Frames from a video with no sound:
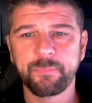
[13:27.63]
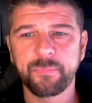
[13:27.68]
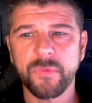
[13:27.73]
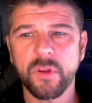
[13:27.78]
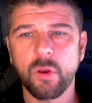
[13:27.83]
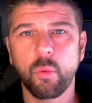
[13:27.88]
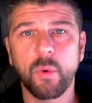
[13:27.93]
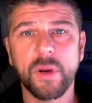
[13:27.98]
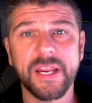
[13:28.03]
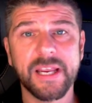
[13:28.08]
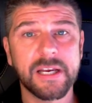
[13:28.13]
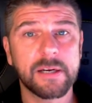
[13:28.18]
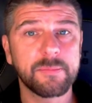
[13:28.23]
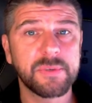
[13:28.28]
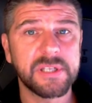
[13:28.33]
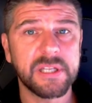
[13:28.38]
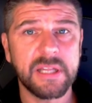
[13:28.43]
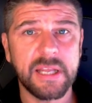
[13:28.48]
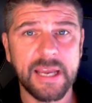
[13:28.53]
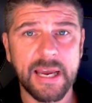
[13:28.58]
When it
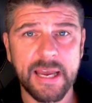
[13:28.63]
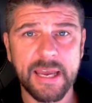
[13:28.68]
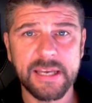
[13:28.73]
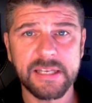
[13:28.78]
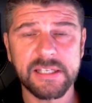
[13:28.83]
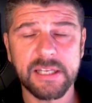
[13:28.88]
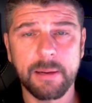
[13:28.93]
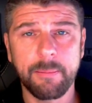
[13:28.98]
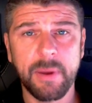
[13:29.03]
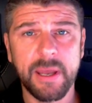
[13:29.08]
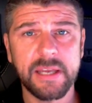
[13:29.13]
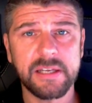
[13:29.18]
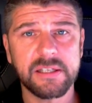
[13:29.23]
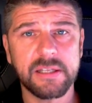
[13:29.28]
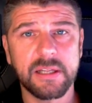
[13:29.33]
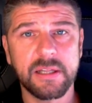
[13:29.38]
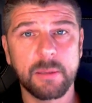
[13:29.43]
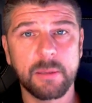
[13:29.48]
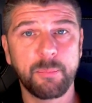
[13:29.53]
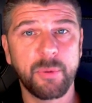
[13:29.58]
comes to the ISMS,
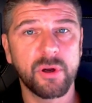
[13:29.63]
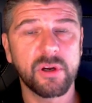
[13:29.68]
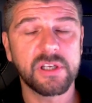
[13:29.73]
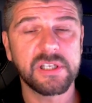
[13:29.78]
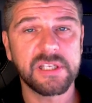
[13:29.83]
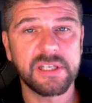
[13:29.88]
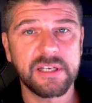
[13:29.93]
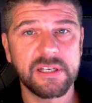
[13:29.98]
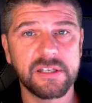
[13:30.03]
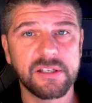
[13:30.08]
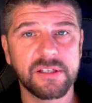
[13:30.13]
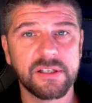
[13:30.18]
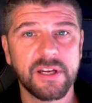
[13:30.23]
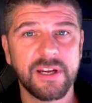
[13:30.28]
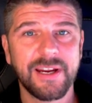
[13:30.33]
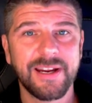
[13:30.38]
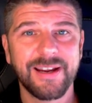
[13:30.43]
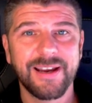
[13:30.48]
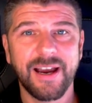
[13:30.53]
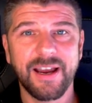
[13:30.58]
then the policies
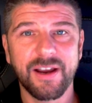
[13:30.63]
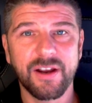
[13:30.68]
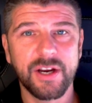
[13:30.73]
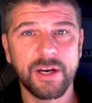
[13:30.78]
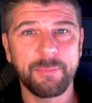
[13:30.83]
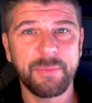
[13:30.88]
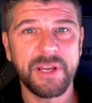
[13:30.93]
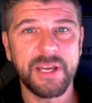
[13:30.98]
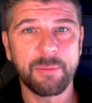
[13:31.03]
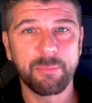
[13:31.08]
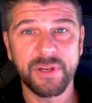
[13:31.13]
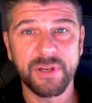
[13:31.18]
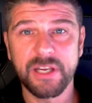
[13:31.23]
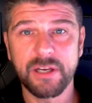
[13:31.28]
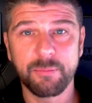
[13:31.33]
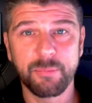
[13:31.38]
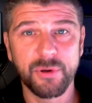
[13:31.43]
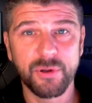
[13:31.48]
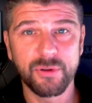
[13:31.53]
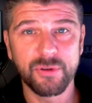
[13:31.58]
are going to be
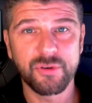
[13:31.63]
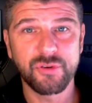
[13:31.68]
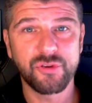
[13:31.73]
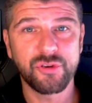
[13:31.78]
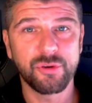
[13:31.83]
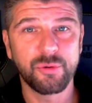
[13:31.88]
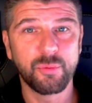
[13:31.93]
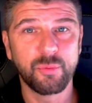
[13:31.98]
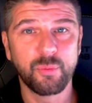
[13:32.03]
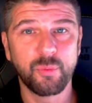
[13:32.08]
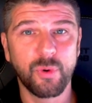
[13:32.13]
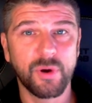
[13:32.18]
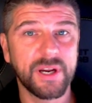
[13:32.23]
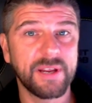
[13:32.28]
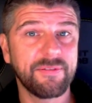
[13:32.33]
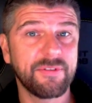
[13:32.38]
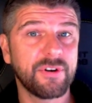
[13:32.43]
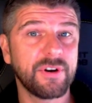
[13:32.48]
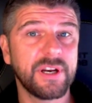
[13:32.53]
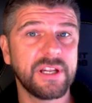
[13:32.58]
applicable to
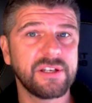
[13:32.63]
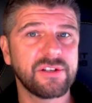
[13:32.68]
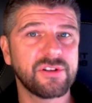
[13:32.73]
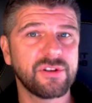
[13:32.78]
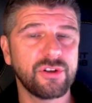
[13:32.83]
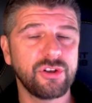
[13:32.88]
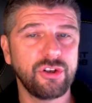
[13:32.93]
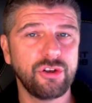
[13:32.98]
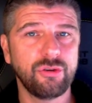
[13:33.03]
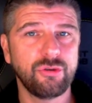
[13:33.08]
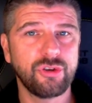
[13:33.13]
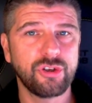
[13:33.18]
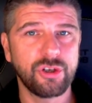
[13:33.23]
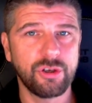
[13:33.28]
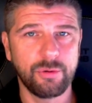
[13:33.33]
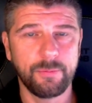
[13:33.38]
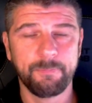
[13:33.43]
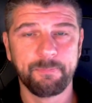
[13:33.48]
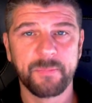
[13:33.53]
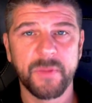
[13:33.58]
whatever it is that you
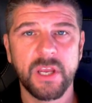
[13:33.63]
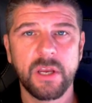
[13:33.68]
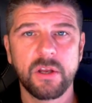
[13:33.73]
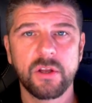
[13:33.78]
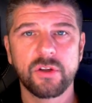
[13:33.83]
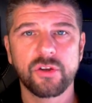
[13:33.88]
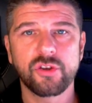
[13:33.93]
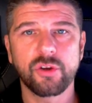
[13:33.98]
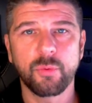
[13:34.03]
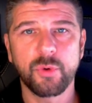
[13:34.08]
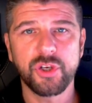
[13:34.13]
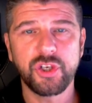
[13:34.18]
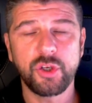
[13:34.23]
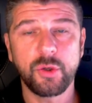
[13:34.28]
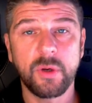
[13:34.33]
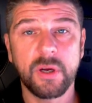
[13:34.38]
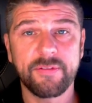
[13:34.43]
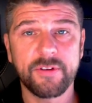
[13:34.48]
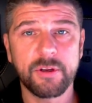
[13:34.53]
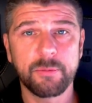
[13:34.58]
do. So once
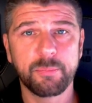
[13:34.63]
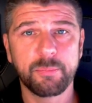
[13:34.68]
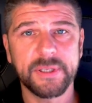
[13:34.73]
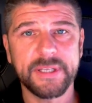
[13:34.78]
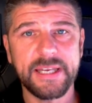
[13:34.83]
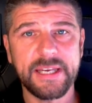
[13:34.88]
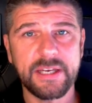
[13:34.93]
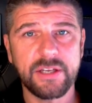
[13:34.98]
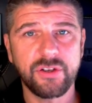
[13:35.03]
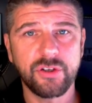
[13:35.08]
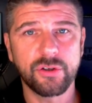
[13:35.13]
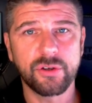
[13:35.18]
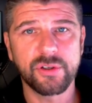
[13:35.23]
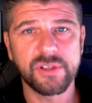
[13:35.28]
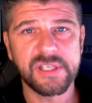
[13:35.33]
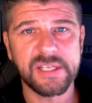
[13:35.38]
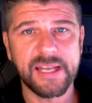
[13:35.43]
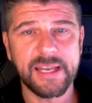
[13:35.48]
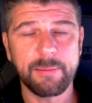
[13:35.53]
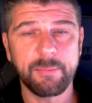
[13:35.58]
you have completed your
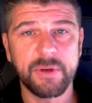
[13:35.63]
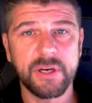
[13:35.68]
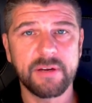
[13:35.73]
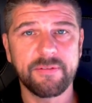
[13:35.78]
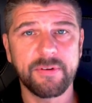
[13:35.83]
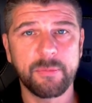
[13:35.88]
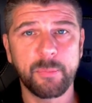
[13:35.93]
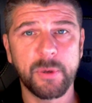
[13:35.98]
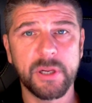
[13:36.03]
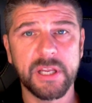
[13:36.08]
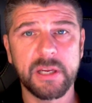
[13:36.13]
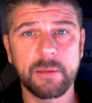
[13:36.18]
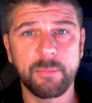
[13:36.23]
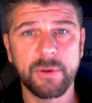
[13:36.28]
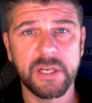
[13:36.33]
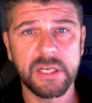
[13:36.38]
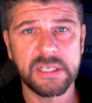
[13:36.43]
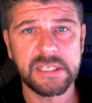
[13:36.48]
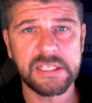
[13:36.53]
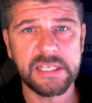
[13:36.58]
statement of
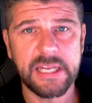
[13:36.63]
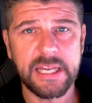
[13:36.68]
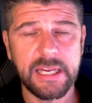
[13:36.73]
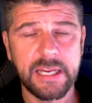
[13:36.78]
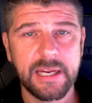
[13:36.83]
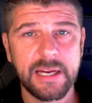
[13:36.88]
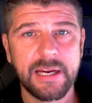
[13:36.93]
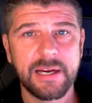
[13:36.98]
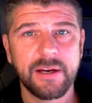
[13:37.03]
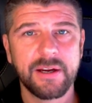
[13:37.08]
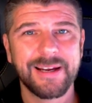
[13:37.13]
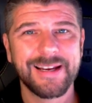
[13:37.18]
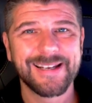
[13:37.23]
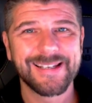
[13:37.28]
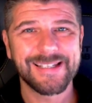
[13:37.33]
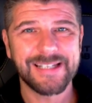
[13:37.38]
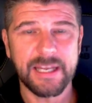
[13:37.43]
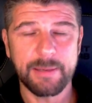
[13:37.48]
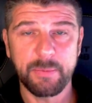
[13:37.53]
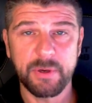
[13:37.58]
applicability
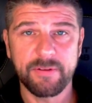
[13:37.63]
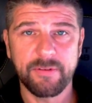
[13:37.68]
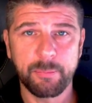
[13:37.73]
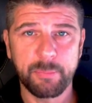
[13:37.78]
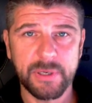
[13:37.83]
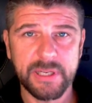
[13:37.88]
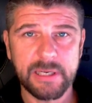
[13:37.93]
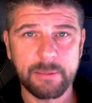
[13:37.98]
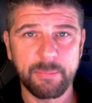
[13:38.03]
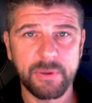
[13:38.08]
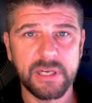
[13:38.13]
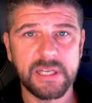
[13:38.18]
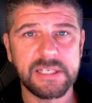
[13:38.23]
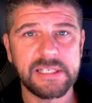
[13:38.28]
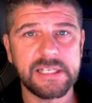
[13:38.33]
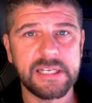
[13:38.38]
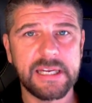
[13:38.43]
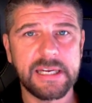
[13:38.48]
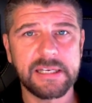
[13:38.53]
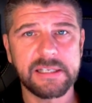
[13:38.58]

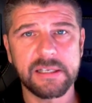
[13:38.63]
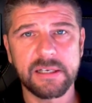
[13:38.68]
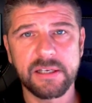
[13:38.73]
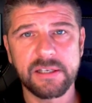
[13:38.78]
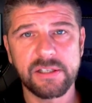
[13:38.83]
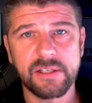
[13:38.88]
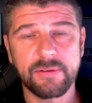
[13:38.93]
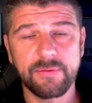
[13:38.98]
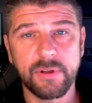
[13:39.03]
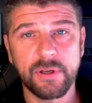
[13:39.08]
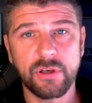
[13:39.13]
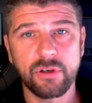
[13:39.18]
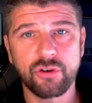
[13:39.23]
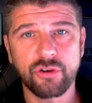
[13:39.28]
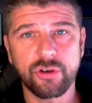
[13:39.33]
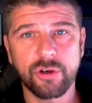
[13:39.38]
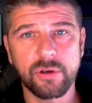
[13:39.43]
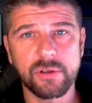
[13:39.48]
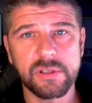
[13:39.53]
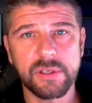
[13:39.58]
is a list of the
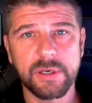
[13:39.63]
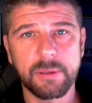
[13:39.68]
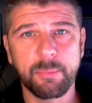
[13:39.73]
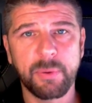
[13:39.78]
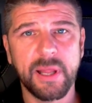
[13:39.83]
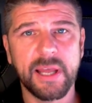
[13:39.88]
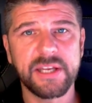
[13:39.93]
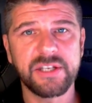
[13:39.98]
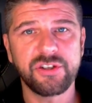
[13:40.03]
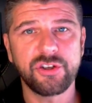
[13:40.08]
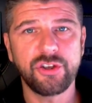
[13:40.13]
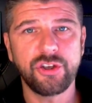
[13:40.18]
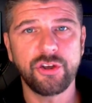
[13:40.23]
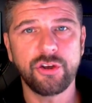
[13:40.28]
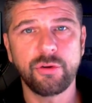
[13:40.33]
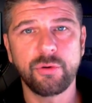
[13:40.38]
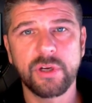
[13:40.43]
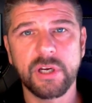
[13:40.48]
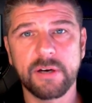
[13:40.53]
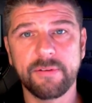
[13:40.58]
controls that apply to
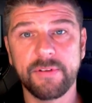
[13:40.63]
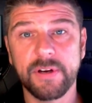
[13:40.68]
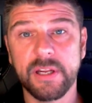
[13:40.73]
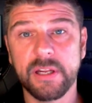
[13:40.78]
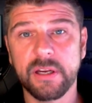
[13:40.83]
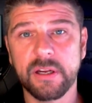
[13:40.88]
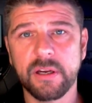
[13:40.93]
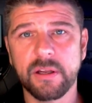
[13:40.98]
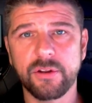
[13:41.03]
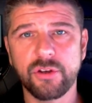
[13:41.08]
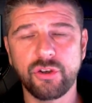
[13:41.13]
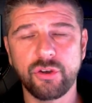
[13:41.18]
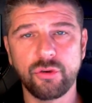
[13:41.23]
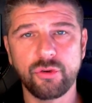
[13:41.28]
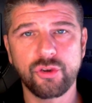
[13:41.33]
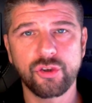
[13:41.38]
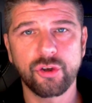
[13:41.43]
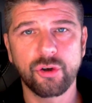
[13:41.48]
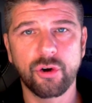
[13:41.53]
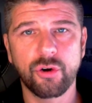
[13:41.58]
you covered in another
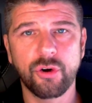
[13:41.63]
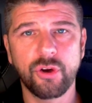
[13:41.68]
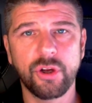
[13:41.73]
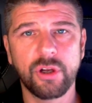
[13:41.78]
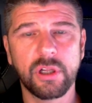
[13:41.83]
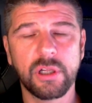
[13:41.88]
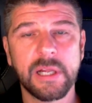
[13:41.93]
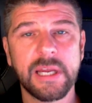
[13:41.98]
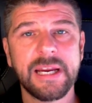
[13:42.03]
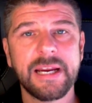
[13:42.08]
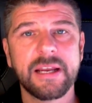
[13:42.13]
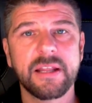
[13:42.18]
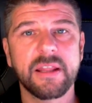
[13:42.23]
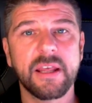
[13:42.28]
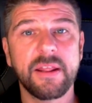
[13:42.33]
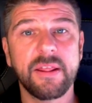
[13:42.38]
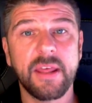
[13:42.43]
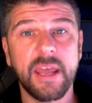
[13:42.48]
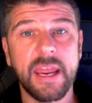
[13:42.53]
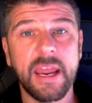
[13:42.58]
tutorial,
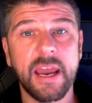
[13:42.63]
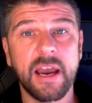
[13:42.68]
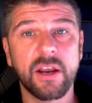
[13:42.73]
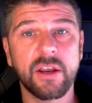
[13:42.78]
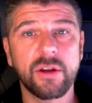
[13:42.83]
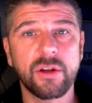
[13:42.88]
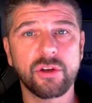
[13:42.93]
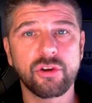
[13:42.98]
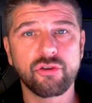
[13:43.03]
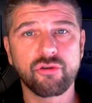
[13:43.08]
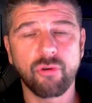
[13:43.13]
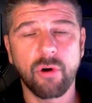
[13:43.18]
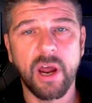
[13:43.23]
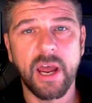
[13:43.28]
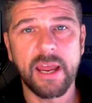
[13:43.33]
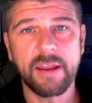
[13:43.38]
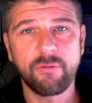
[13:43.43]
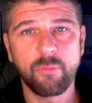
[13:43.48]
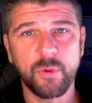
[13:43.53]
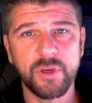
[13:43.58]
then they are going to
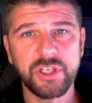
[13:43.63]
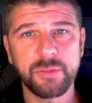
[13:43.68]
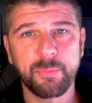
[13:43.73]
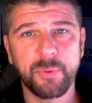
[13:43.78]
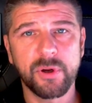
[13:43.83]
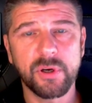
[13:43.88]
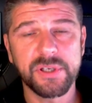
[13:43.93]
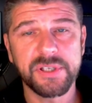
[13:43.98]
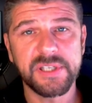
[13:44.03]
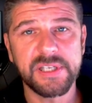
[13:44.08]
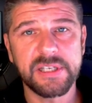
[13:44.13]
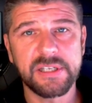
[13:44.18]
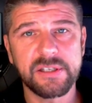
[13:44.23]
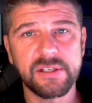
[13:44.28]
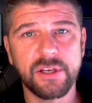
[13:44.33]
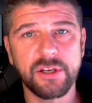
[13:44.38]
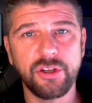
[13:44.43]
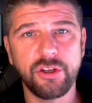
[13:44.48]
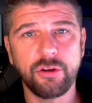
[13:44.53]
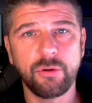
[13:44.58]
drive which policies
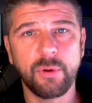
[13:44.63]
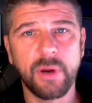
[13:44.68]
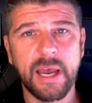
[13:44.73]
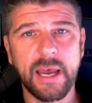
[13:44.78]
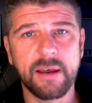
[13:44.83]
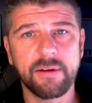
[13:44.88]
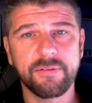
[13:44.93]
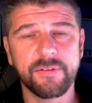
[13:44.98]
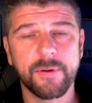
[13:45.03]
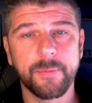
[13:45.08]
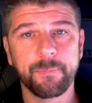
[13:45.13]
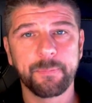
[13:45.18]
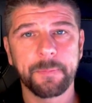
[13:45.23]
that you have.